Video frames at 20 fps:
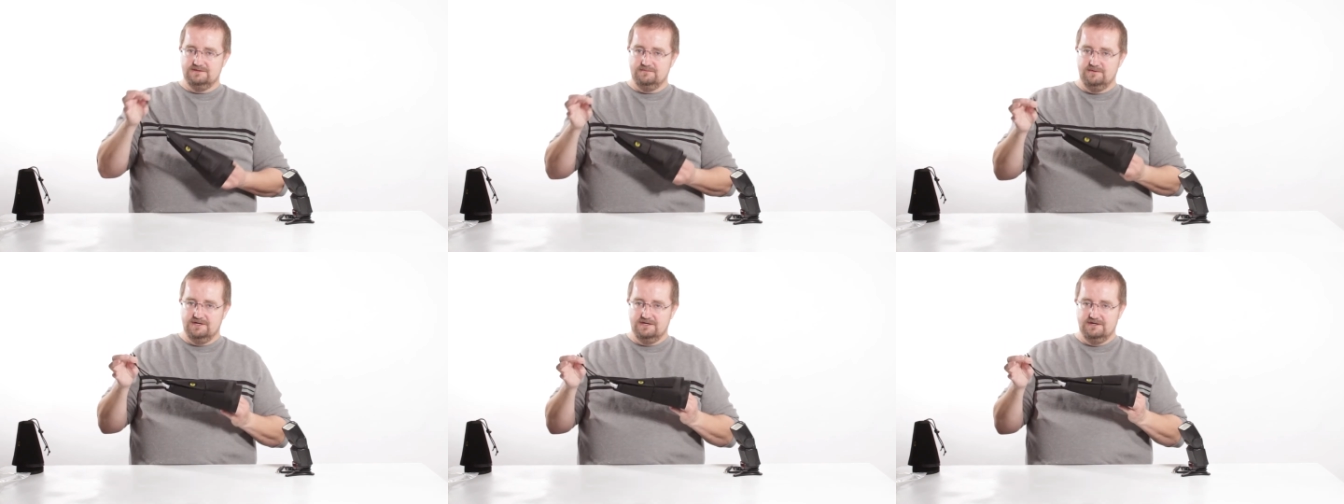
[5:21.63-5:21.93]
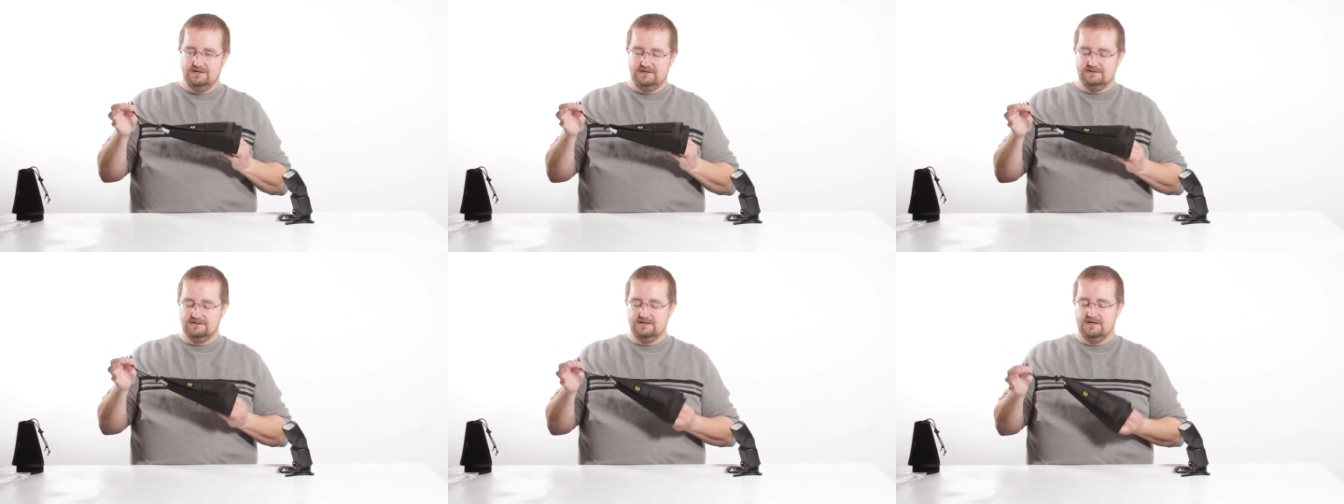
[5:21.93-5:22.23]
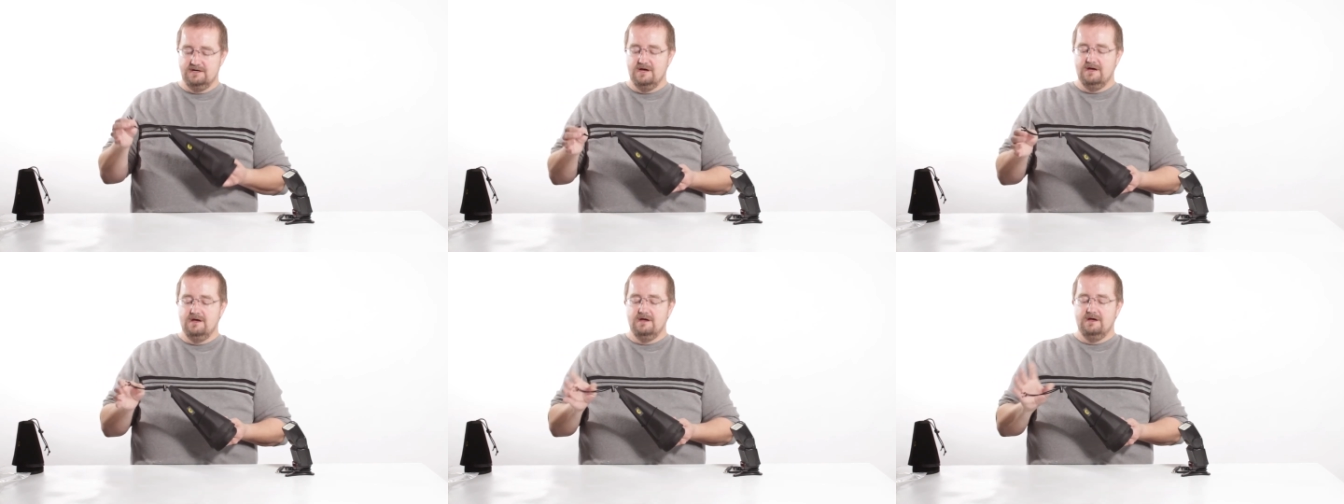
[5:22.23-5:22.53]
because
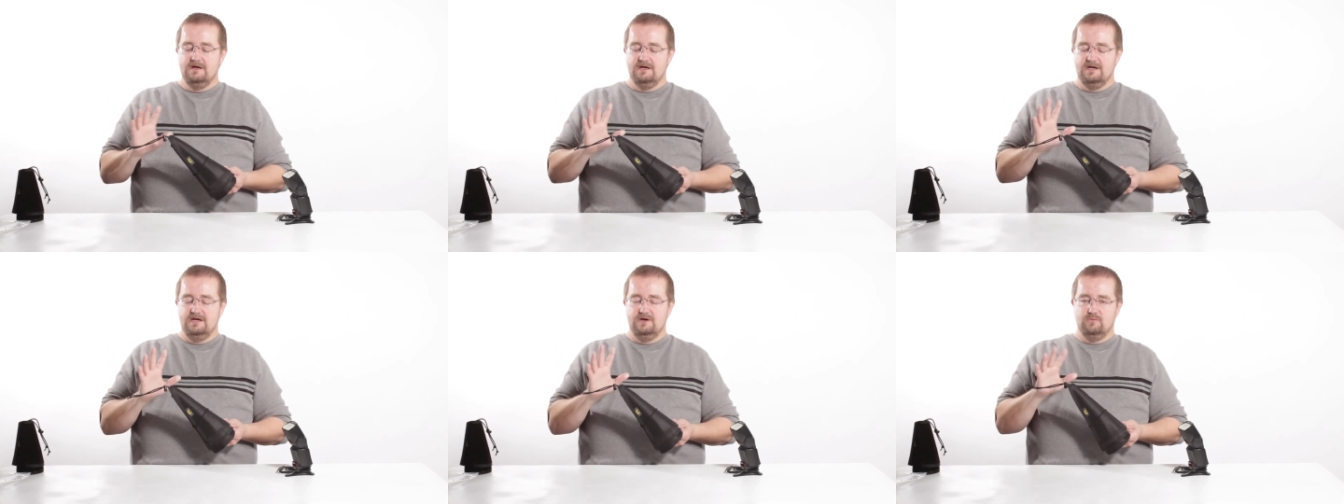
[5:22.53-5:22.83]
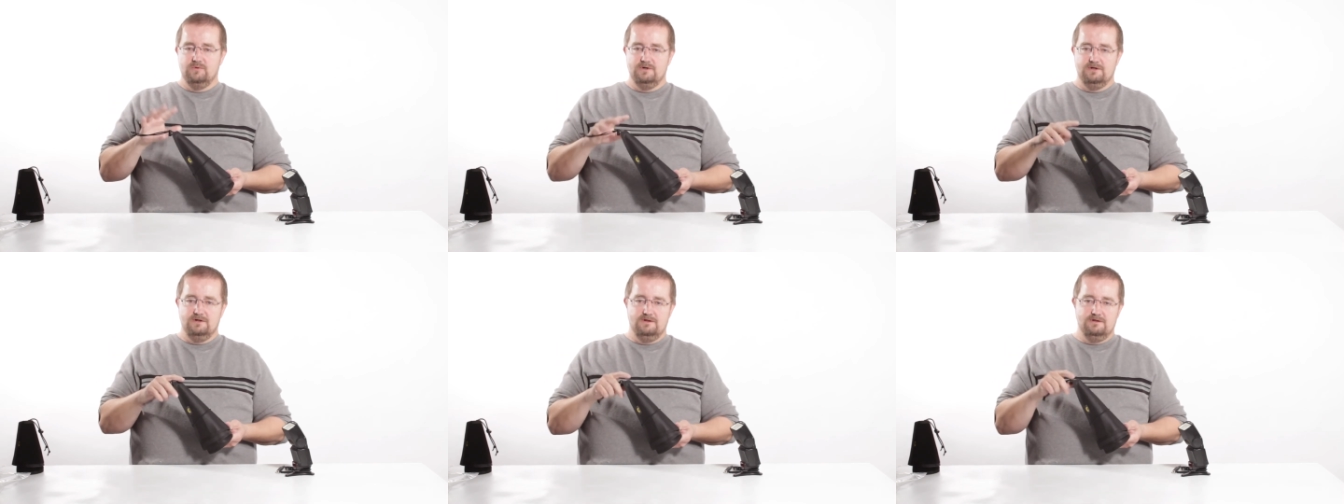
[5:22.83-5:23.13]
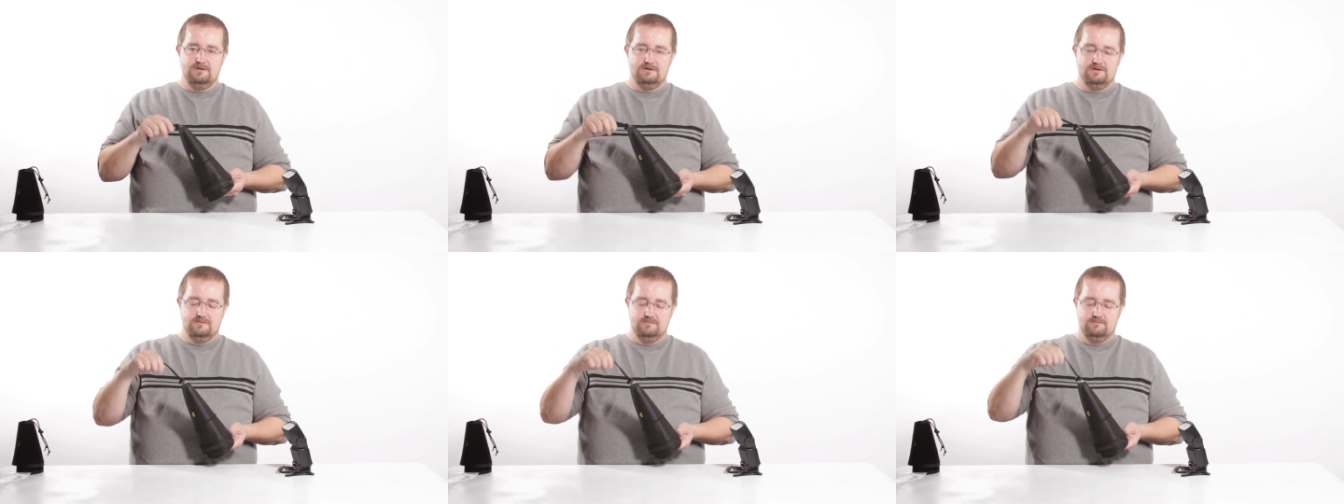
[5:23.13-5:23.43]
it
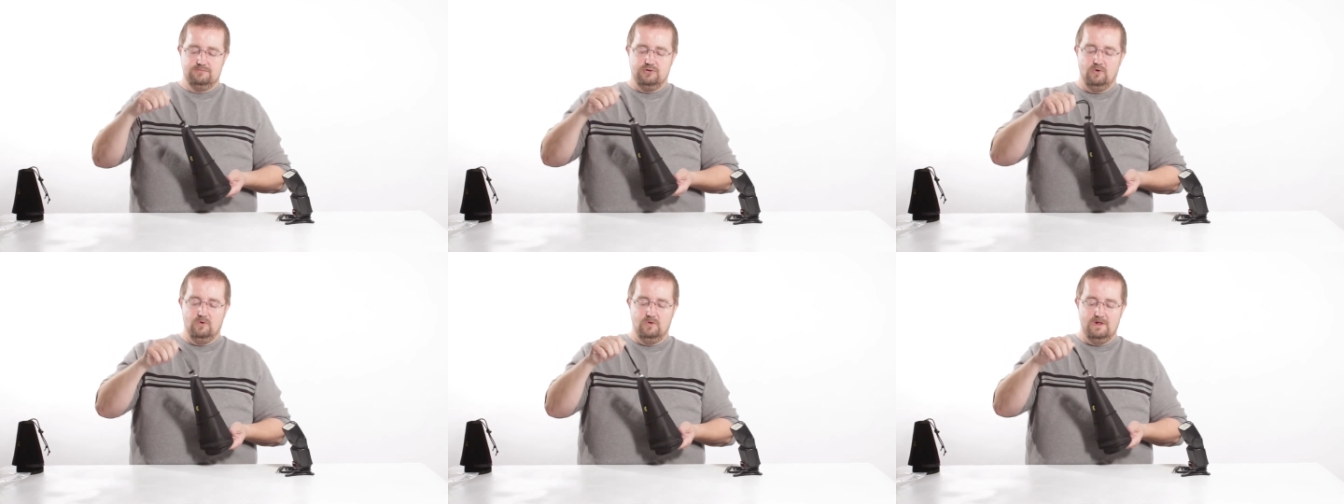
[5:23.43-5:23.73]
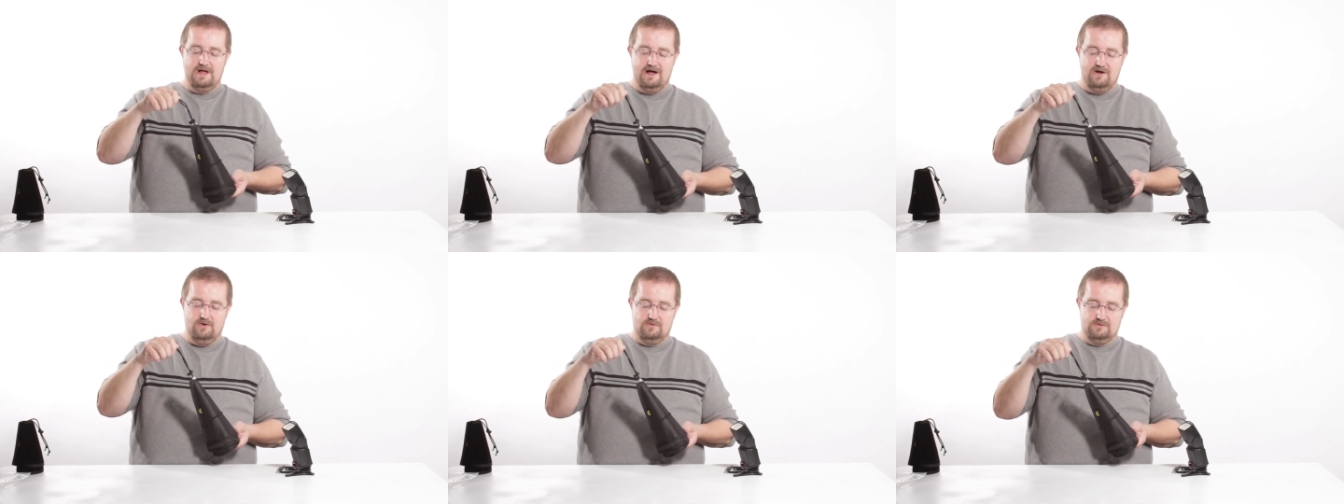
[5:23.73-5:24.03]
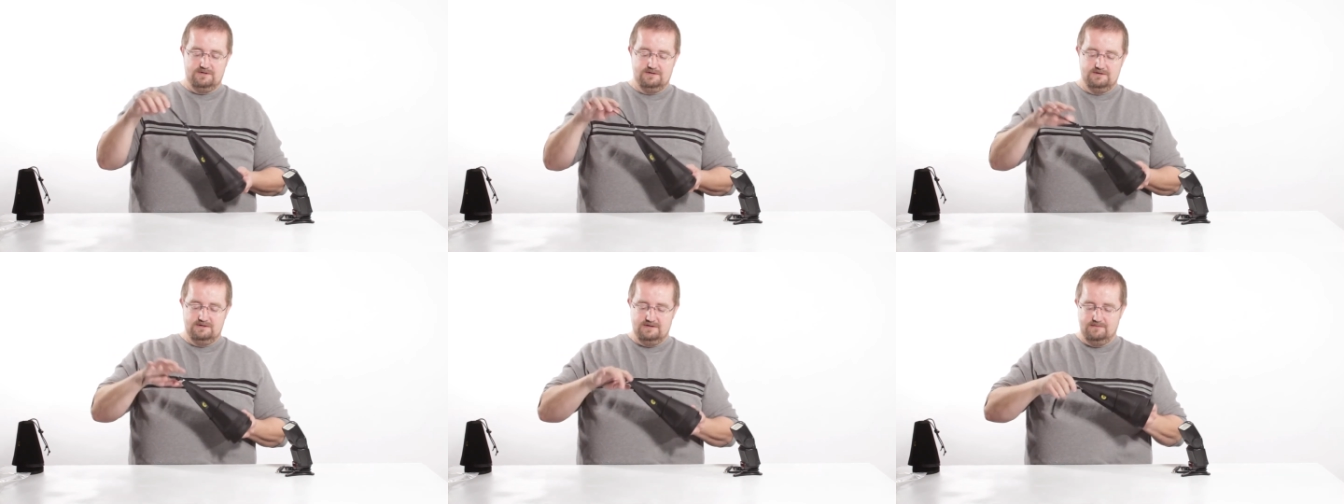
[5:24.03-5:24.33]
will pull out.